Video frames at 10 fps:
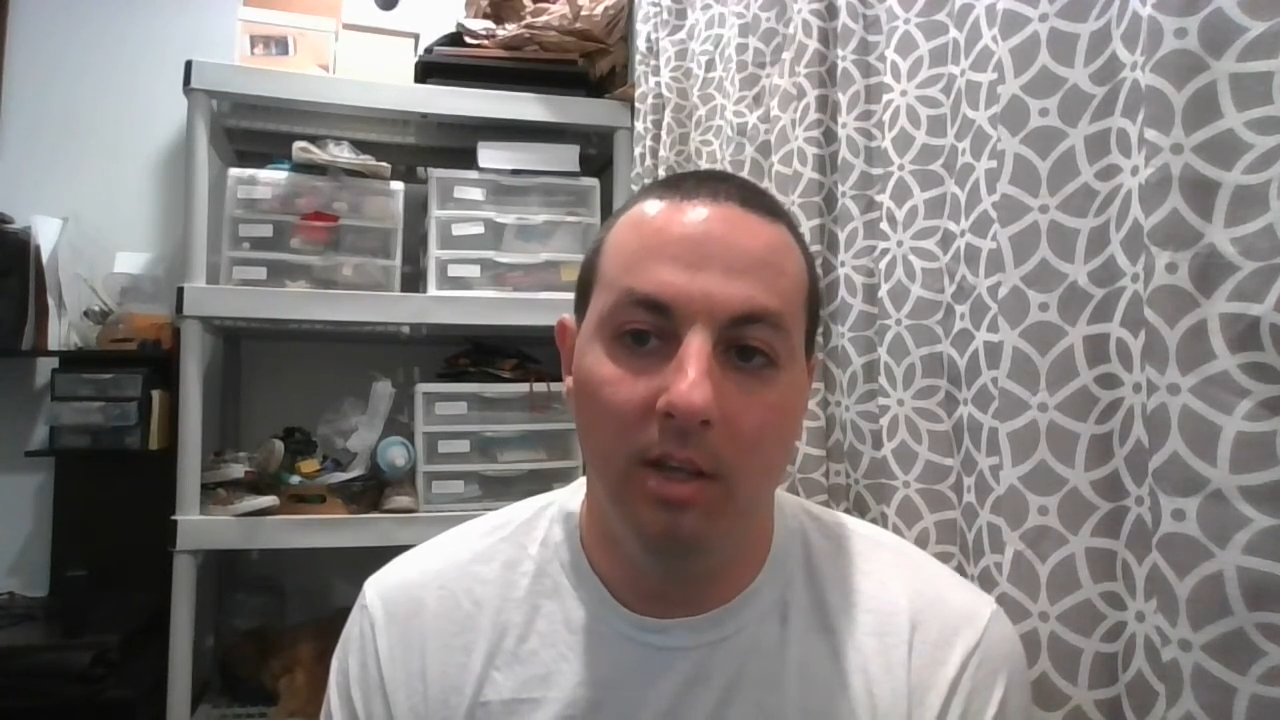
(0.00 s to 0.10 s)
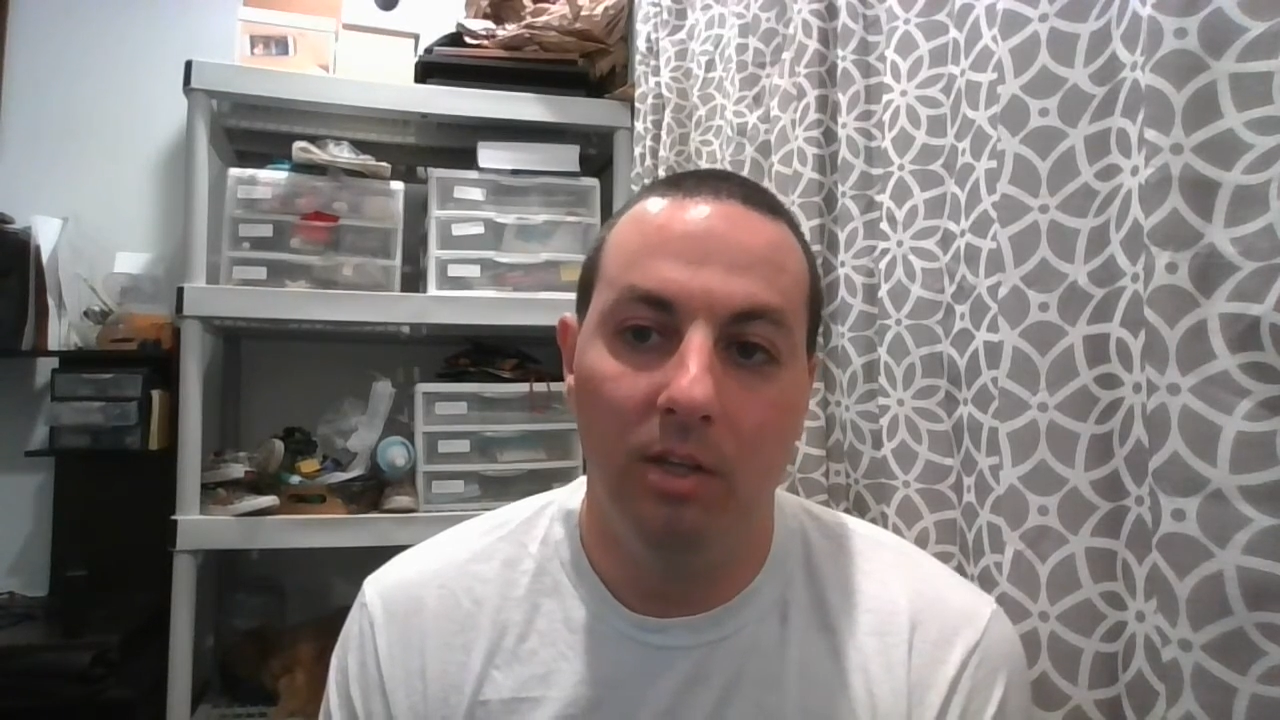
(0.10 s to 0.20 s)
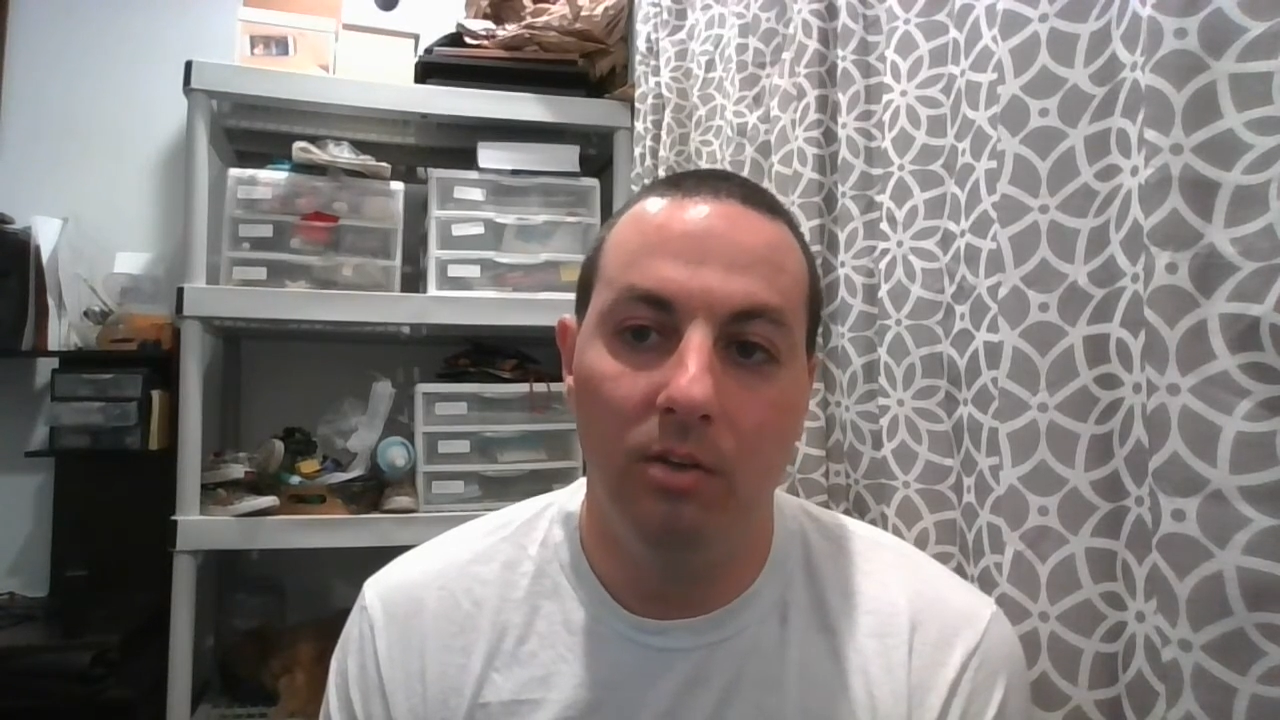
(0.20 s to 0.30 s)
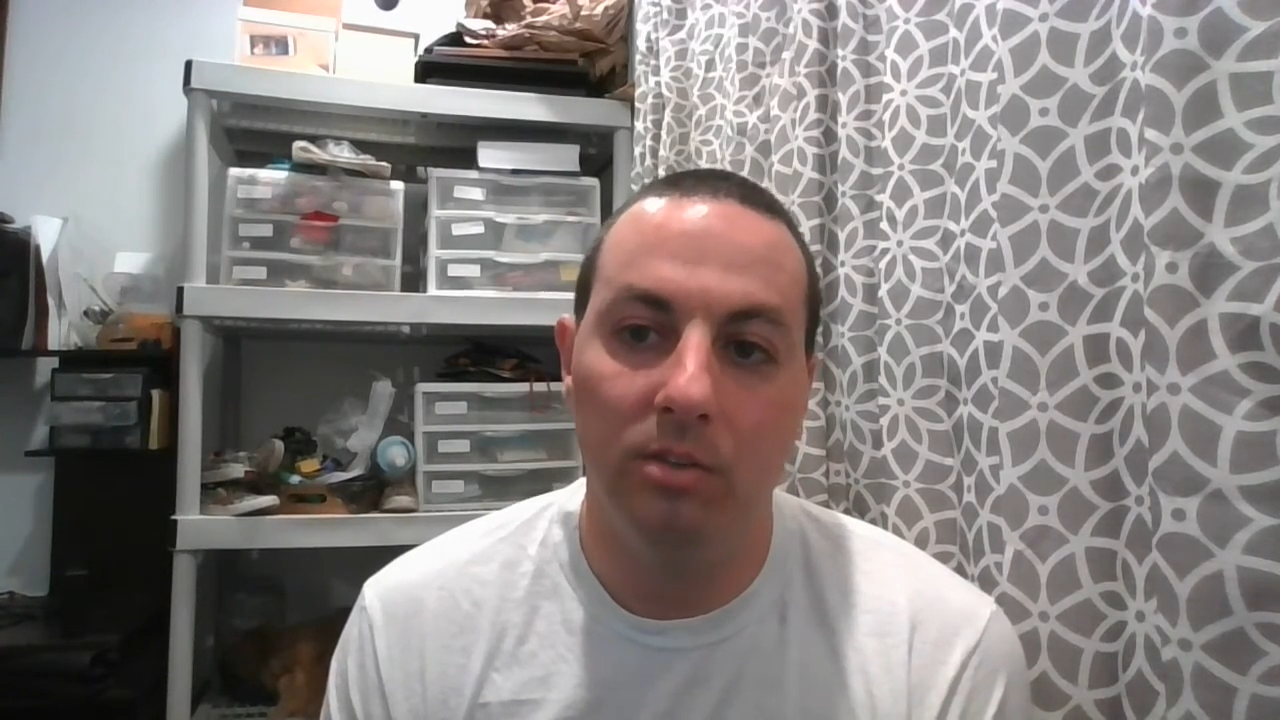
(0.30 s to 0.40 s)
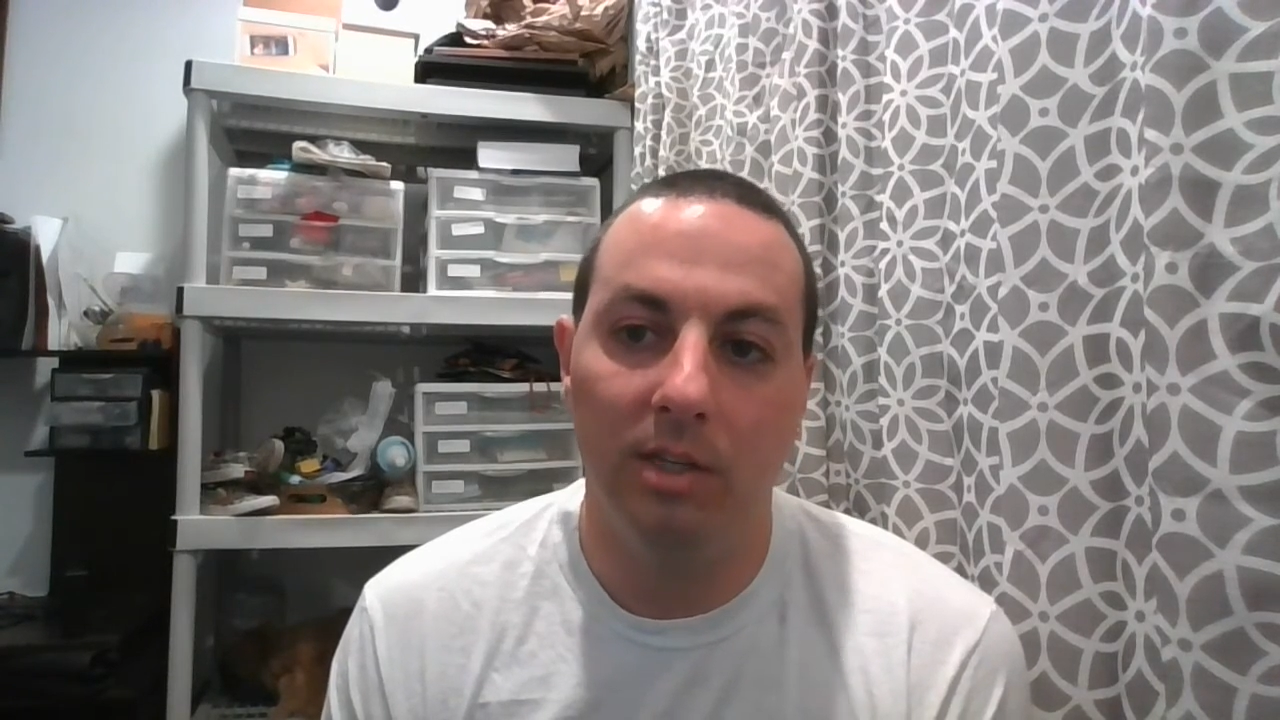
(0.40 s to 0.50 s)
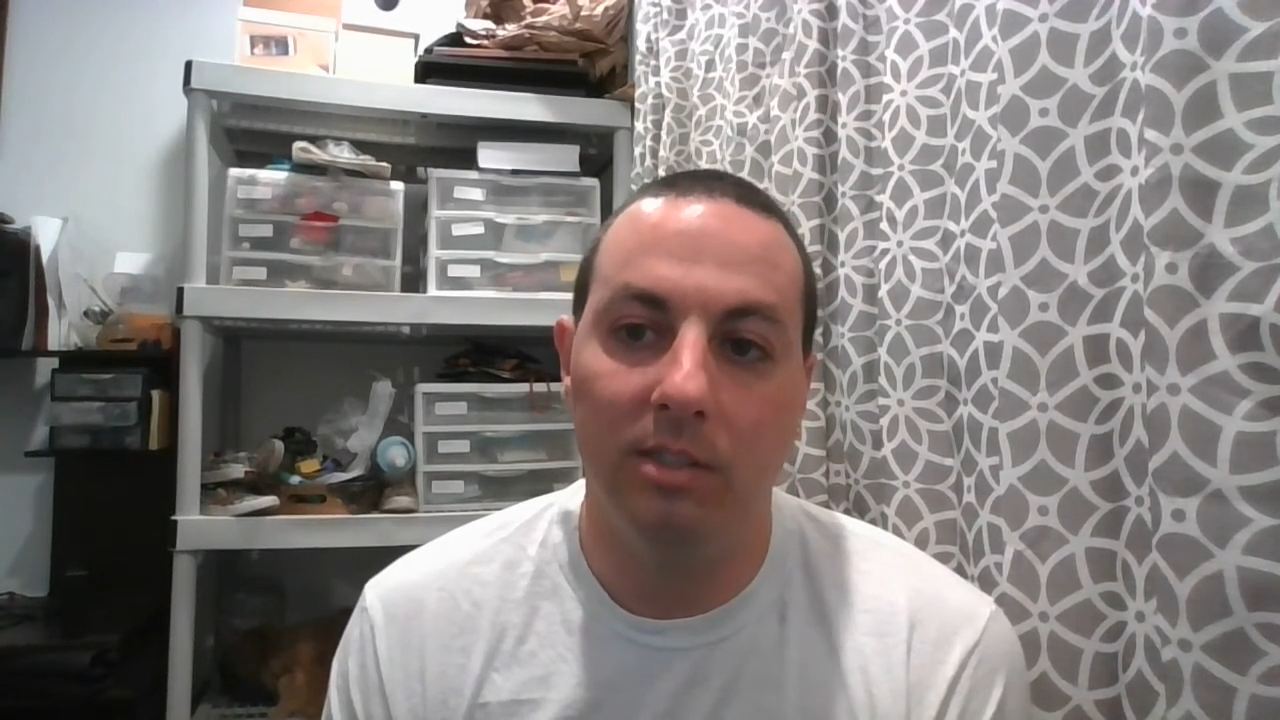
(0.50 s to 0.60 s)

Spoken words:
Using